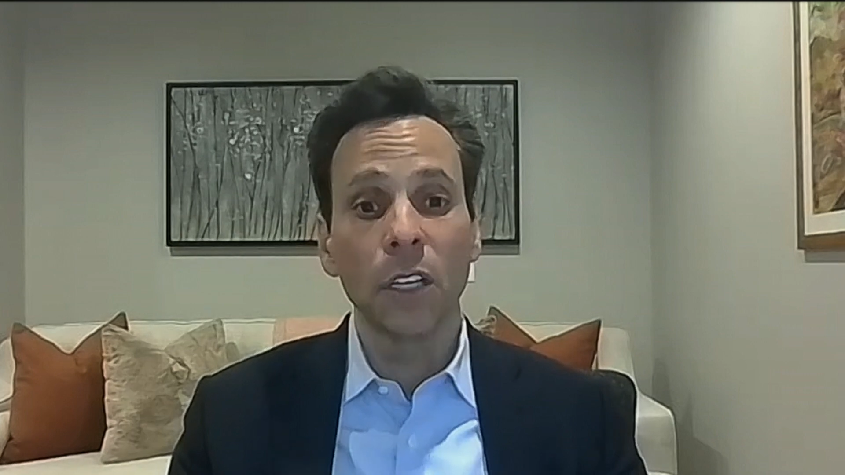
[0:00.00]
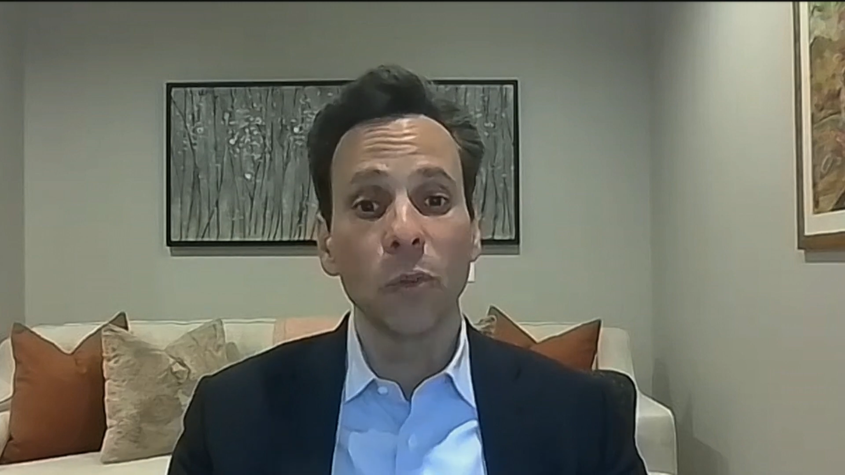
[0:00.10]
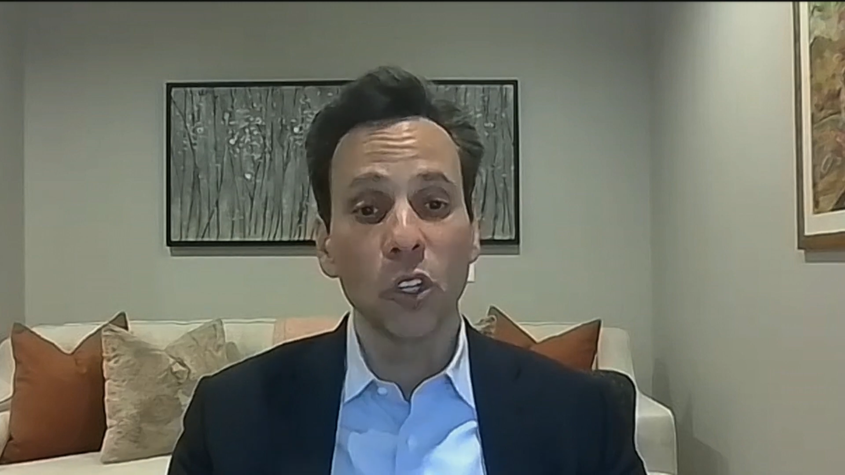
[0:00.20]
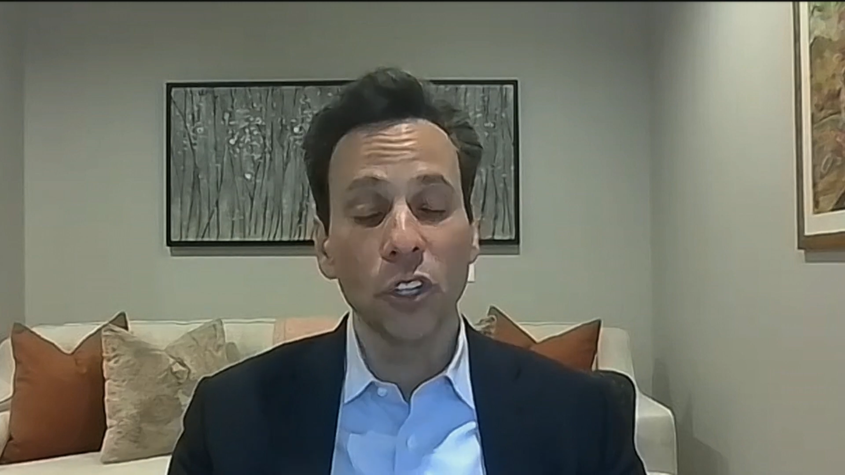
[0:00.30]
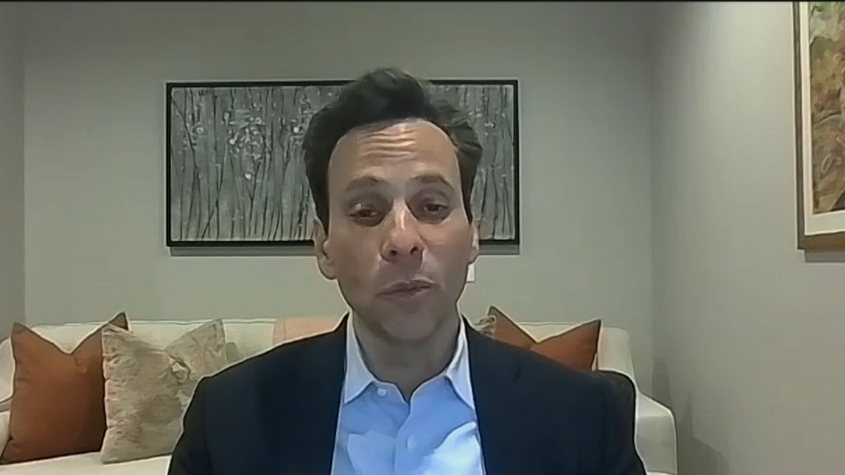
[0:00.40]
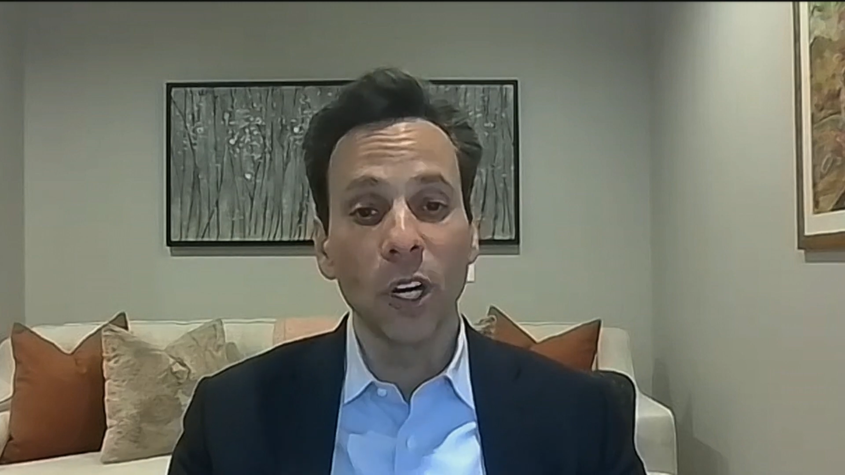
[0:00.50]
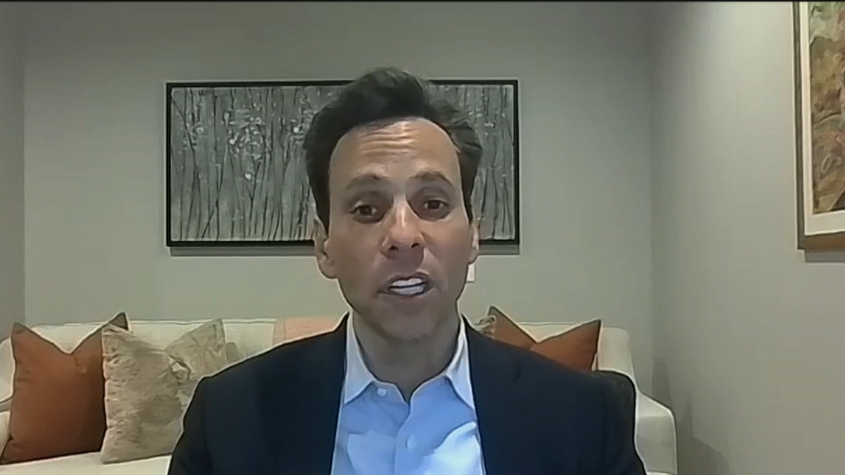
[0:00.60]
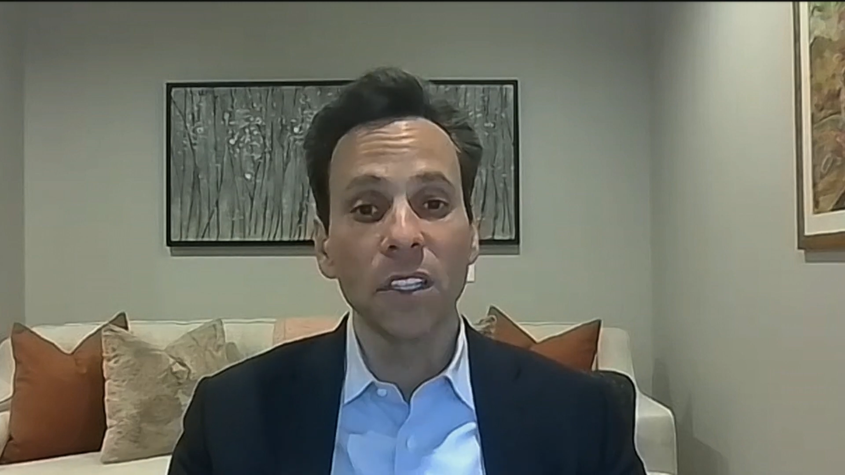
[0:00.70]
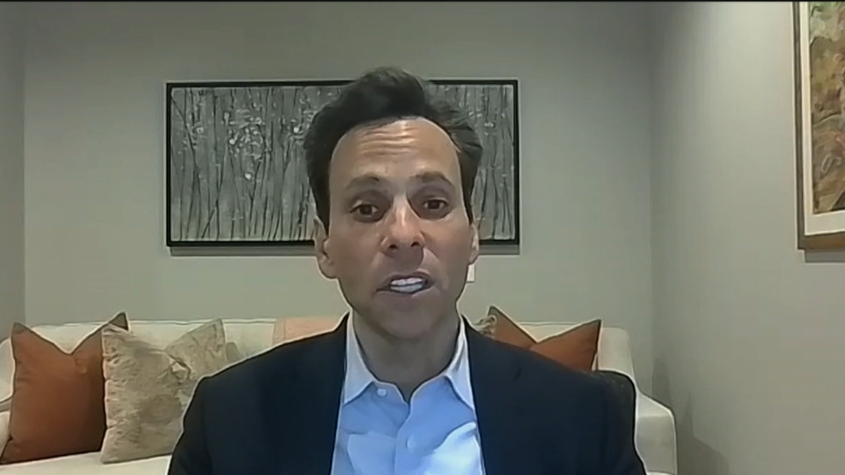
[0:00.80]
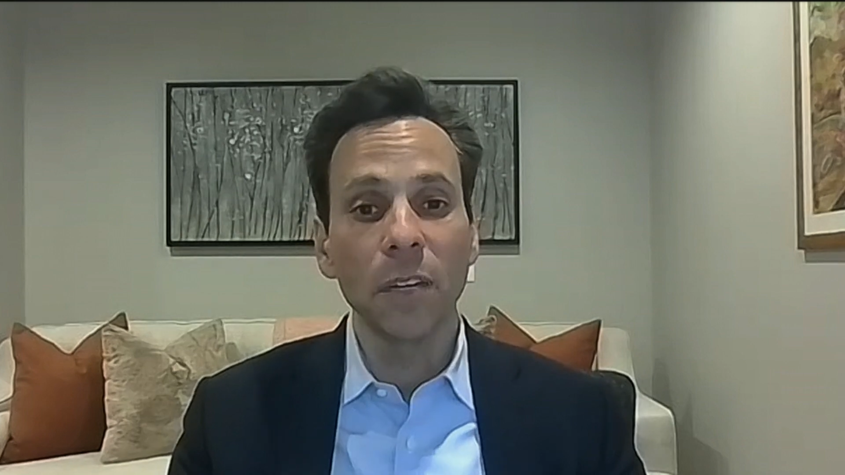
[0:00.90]
commercial
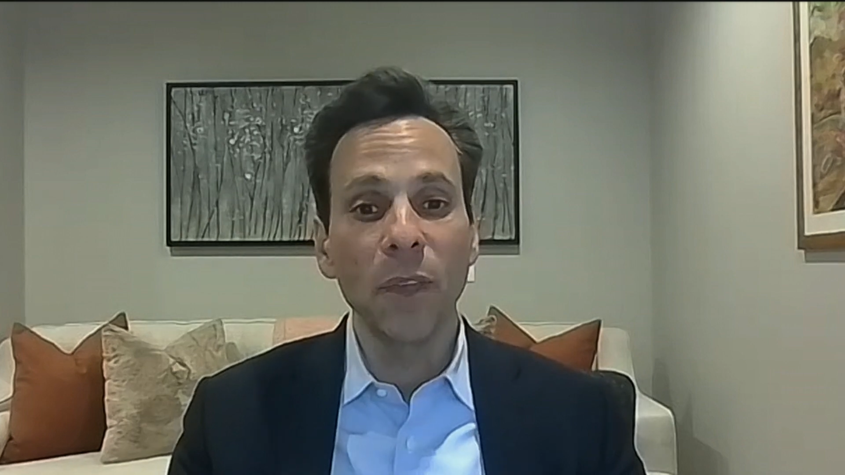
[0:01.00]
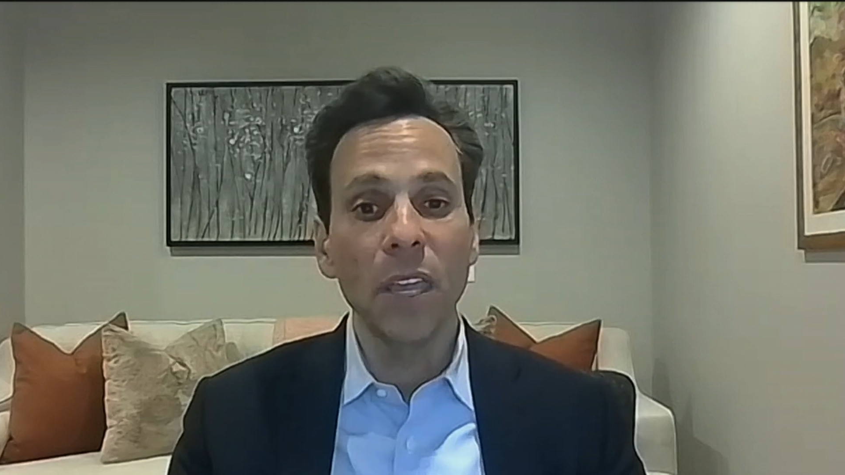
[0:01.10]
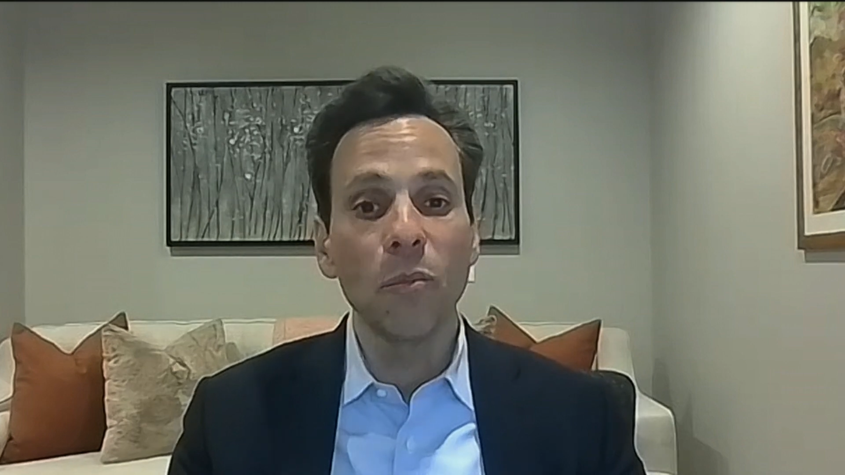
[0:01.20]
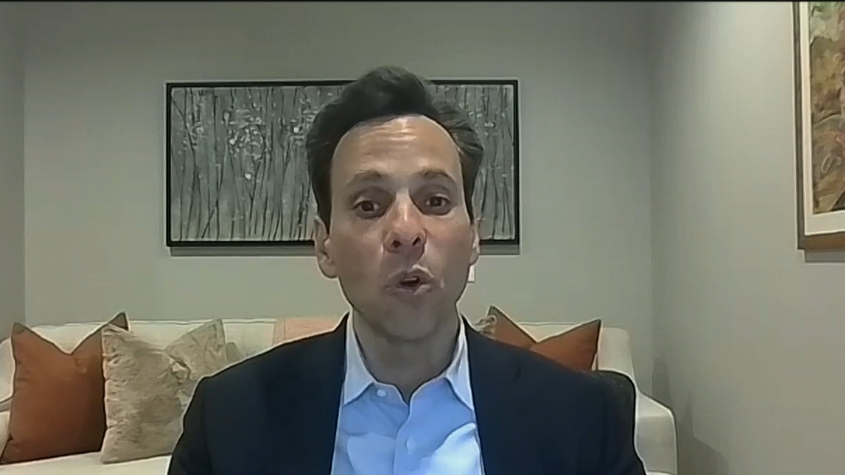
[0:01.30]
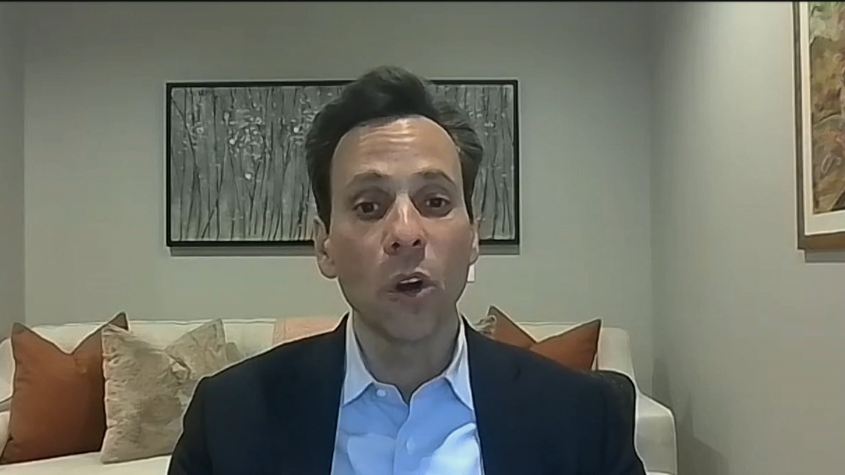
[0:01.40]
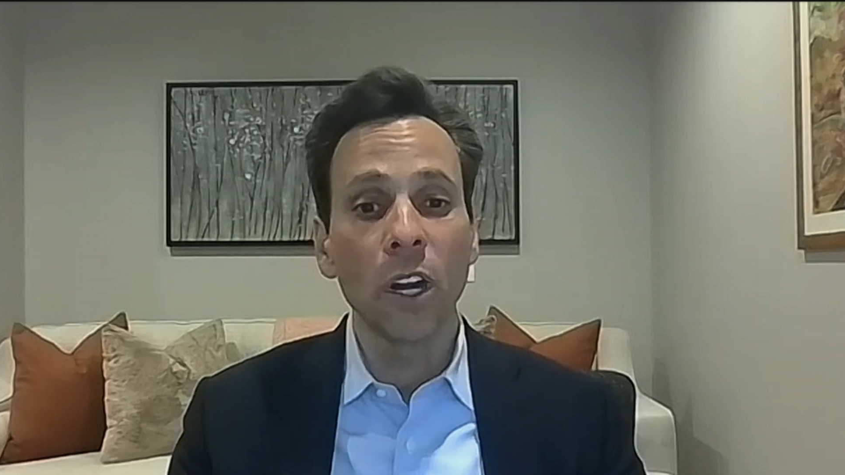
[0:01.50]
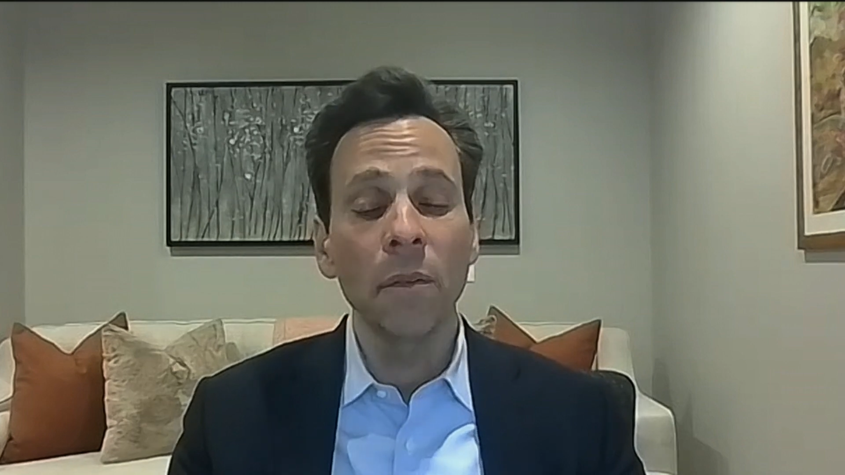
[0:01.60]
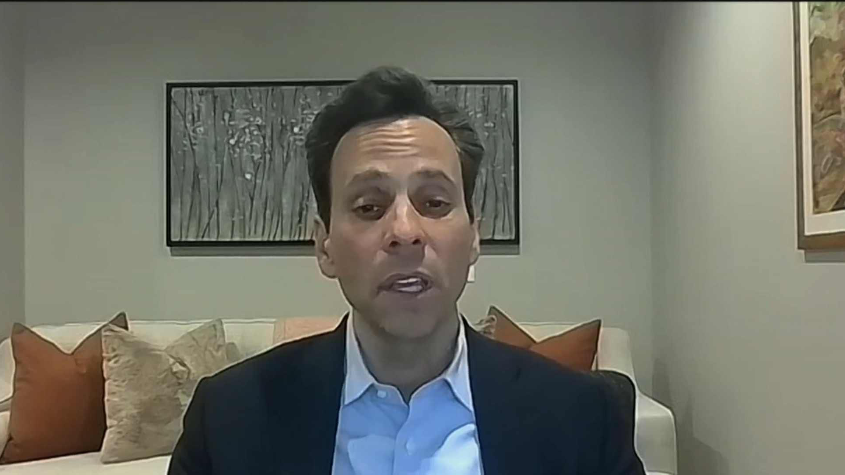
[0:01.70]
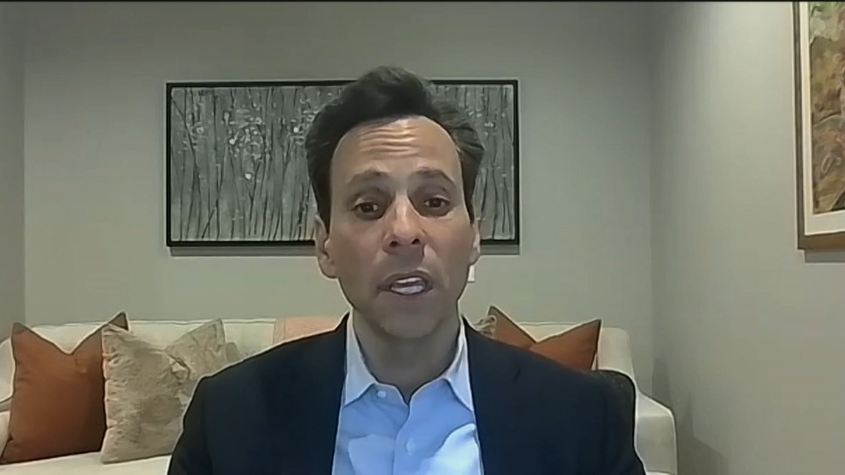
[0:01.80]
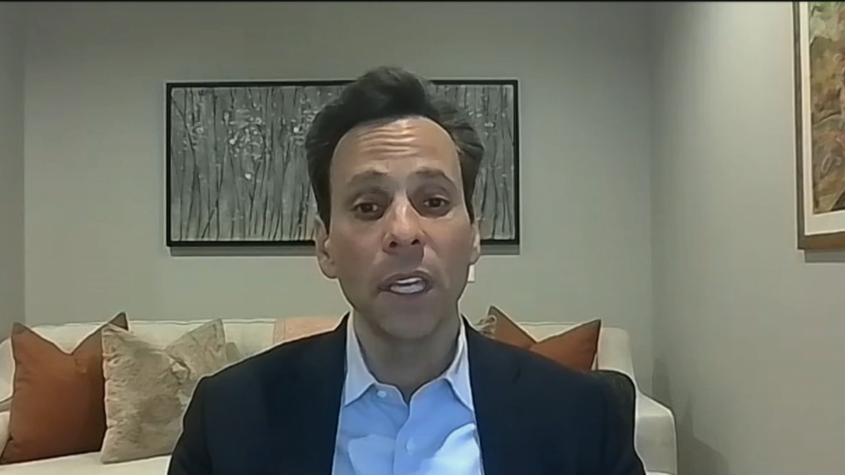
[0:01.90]
market's going to pay more,